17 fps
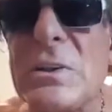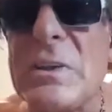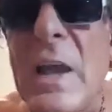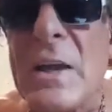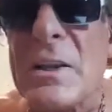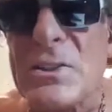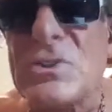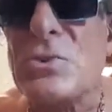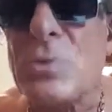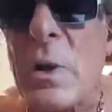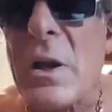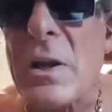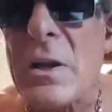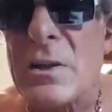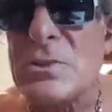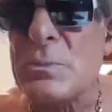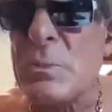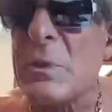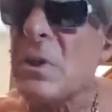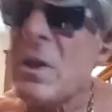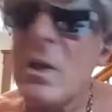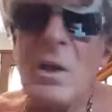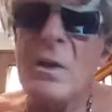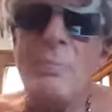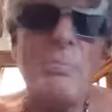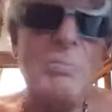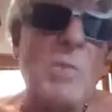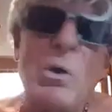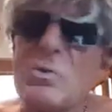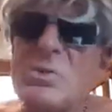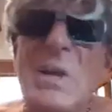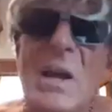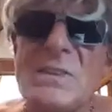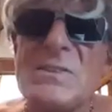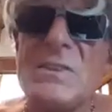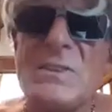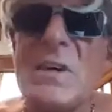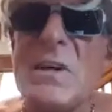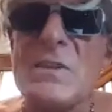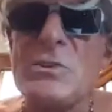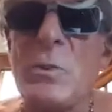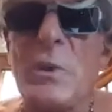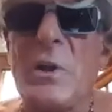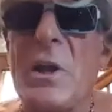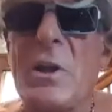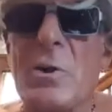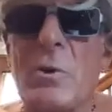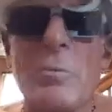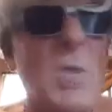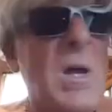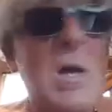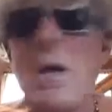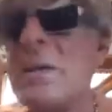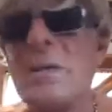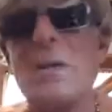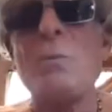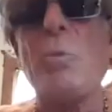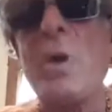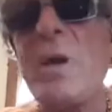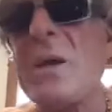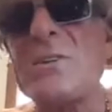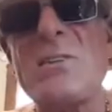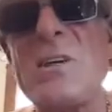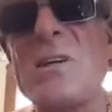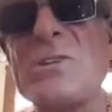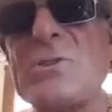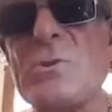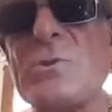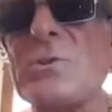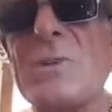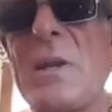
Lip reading: kind of strange. But those kinds of things went on. And then we had teachers